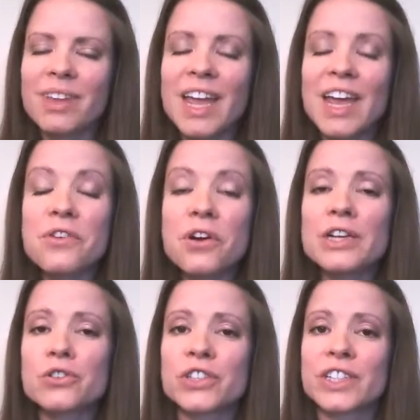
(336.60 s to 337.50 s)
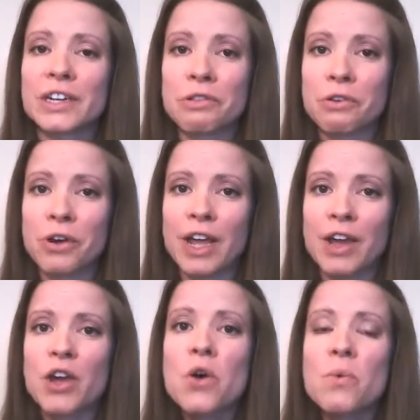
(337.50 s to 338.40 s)
If you're interested in
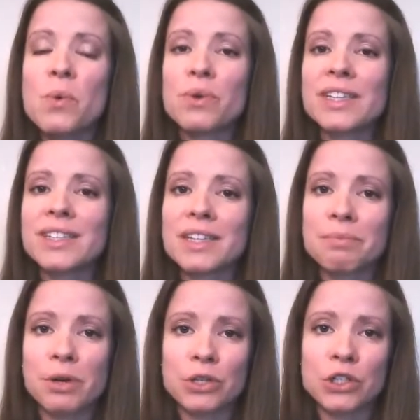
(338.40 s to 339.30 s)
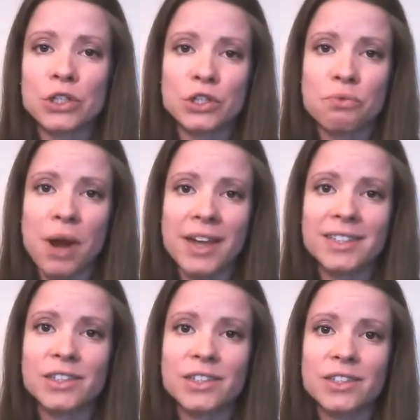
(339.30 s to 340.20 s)
learning, we recently purchased the rights